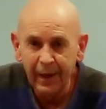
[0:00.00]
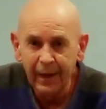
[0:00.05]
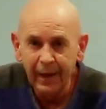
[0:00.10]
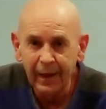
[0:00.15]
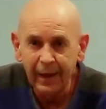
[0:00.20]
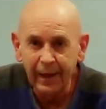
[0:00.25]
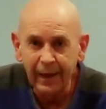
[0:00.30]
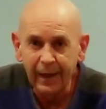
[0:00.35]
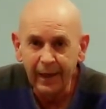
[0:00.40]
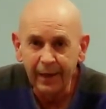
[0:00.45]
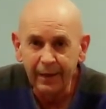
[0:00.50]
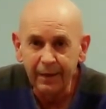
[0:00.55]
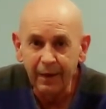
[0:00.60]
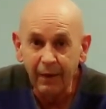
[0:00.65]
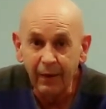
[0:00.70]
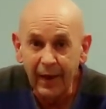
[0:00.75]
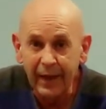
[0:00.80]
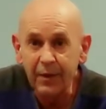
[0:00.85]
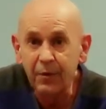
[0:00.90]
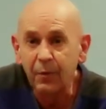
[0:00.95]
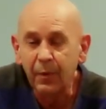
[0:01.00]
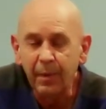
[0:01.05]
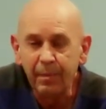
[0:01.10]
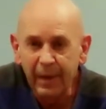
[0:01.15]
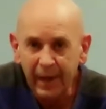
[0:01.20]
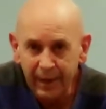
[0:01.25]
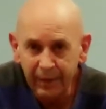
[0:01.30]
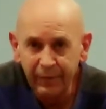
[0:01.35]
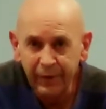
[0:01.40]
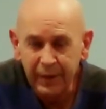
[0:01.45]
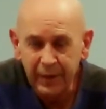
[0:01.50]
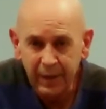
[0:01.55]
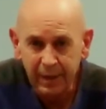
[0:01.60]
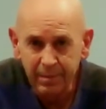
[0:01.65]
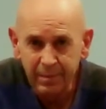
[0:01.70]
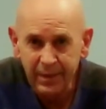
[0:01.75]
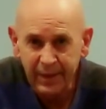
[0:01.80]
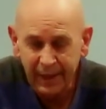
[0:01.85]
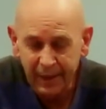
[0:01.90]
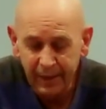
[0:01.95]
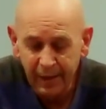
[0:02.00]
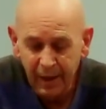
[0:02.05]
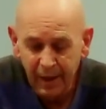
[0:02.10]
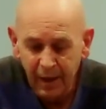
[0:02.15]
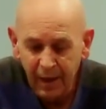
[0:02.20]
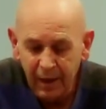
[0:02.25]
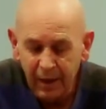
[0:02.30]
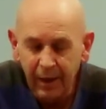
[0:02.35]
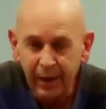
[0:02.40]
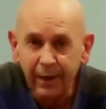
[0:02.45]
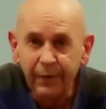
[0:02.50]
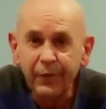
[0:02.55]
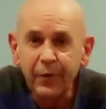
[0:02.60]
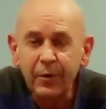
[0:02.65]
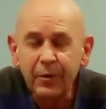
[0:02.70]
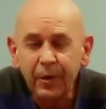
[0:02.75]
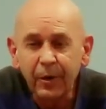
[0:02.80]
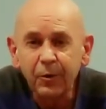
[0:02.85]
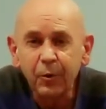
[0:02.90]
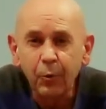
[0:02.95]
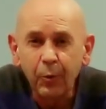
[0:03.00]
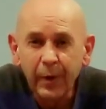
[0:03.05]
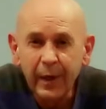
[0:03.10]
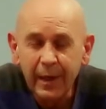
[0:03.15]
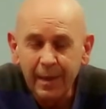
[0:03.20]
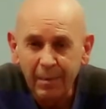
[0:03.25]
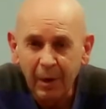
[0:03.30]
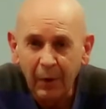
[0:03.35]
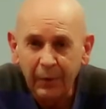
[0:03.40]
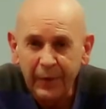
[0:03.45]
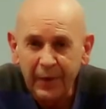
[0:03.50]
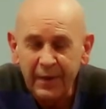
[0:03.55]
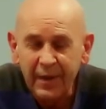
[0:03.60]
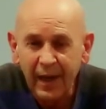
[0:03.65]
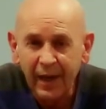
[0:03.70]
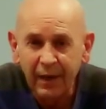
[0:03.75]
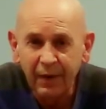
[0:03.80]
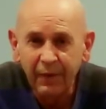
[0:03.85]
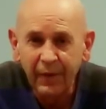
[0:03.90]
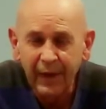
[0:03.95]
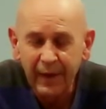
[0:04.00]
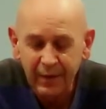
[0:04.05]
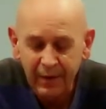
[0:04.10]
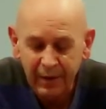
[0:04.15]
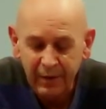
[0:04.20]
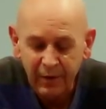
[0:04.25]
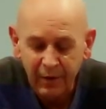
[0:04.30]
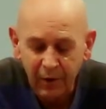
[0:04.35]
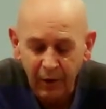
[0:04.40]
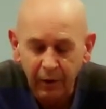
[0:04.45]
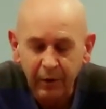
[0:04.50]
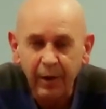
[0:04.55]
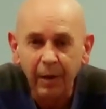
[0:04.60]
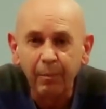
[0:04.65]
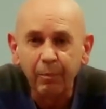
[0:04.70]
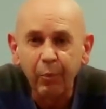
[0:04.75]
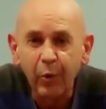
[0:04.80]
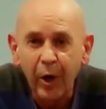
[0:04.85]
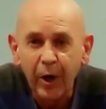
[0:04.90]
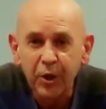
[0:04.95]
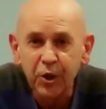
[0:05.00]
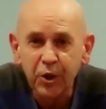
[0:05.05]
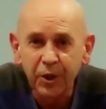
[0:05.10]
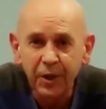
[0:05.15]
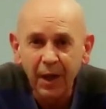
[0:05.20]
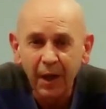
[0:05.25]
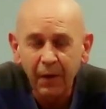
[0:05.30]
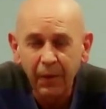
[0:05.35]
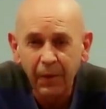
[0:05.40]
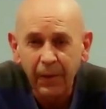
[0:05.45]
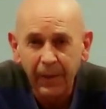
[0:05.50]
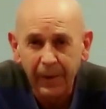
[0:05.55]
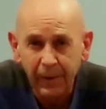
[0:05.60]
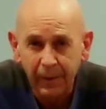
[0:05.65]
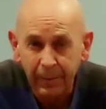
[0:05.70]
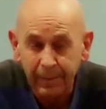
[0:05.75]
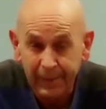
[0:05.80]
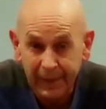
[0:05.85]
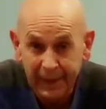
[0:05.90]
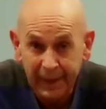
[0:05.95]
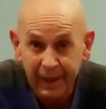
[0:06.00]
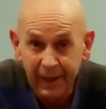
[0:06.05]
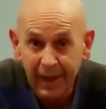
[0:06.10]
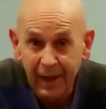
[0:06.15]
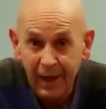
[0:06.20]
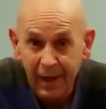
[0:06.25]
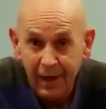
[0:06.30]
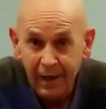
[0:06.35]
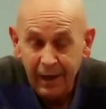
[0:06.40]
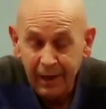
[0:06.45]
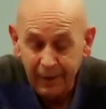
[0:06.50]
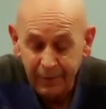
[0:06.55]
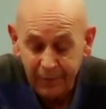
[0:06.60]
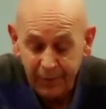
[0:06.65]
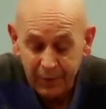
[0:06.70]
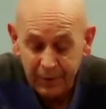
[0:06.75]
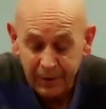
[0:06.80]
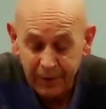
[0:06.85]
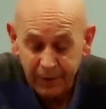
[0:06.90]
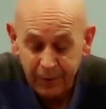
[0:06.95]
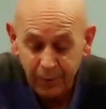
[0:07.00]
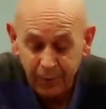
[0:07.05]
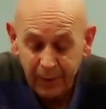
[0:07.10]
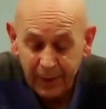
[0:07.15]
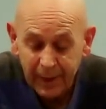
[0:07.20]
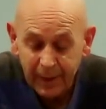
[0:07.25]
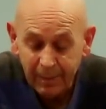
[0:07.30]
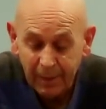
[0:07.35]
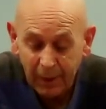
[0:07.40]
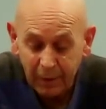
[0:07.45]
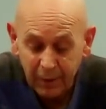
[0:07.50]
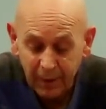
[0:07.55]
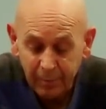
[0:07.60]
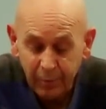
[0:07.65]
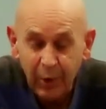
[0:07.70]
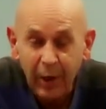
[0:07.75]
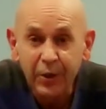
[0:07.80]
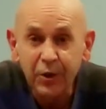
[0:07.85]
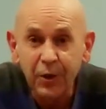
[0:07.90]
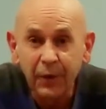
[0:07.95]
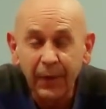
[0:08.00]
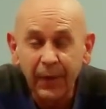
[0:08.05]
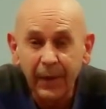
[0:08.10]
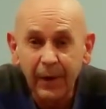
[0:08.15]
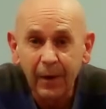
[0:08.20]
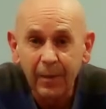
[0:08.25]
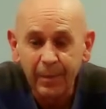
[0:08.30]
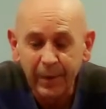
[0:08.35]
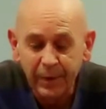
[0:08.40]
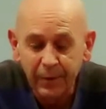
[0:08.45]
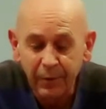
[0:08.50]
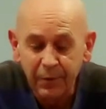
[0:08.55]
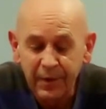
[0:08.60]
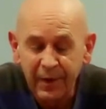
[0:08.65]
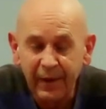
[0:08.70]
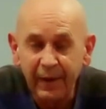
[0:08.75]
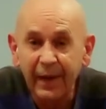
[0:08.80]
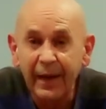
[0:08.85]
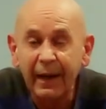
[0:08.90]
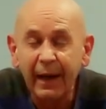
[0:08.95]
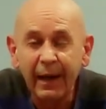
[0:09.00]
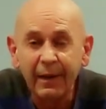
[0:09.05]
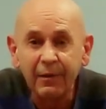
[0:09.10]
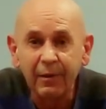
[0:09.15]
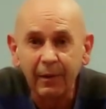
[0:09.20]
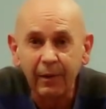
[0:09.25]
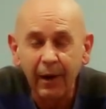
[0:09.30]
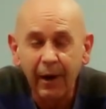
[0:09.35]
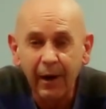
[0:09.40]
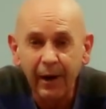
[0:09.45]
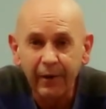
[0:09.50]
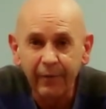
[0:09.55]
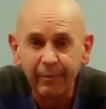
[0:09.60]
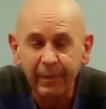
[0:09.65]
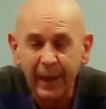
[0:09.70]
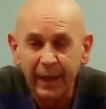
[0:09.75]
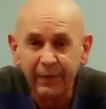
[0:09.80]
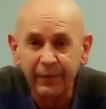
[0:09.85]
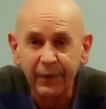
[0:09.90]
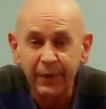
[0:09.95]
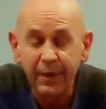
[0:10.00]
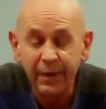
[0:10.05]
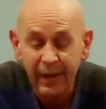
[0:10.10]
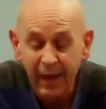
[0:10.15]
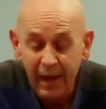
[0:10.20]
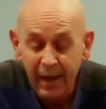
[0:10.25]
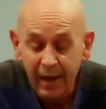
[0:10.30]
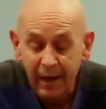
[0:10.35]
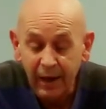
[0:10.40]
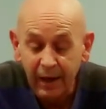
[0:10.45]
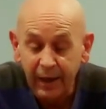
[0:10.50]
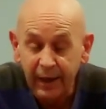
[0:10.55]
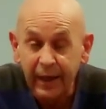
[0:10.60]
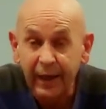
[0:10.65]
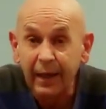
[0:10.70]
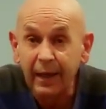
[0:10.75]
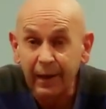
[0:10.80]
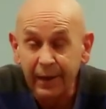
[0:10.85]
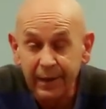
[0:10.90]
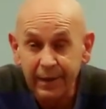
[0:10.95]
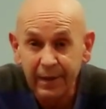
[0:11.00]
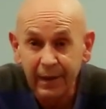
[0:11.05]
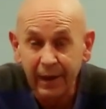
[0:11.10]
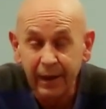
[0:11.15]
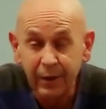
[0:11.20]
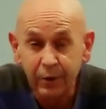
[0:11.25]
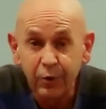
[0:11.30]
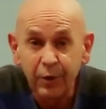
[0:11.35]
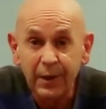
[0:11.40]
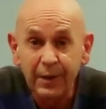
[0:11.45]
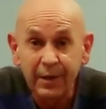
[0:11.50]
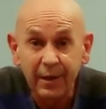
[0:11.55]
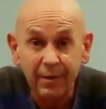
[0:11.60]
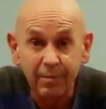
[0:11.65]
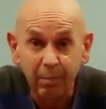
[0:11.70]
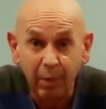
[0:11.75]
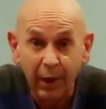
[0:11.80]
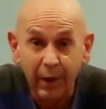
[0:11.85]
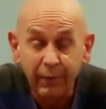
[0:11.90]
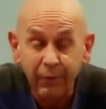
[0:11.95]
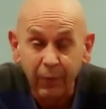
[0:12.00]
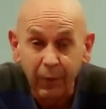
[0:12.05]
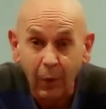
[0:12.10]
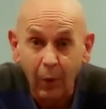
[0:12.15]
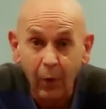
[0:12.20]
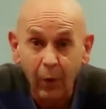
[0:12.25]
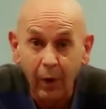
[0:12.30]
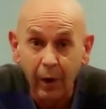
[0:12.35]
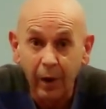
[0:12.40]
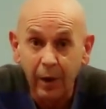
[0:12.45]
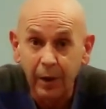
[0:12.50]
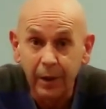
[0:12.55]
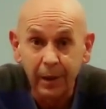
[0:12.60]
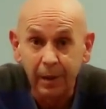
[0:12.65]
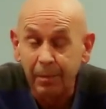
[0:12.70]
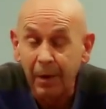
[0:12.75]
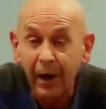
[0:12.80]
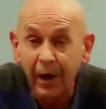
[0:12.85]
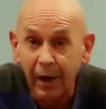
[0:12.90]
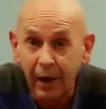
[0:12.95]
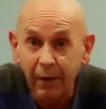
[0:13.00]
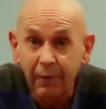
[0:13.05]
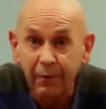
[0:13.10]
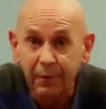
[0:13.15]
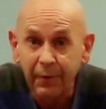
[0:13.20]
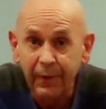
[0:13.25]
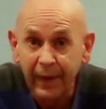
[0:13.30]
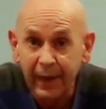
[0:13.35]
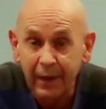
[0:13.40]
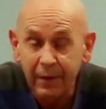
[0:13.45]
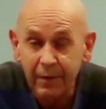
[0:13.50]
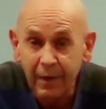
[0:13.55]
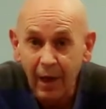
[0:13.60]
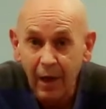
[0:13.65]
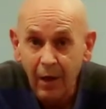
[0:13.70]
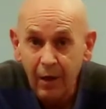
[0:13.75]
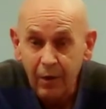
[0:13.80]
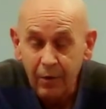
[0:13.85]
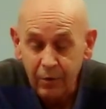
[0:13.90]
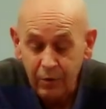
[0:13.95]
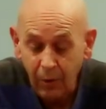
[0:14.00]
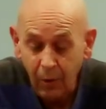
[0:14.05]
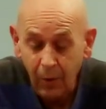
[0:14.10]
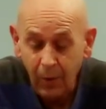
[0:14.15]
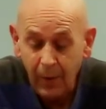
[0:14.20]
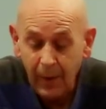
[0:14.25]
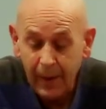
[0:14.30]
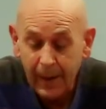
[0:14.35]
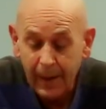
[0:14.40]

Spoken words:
And that's where the benefit comes in. And if you start to read about these kind of things, it's called compression therapy. If you start to read about compression therapy, you'll see it has a lot of benefits. It increases blood flow, among other things. So,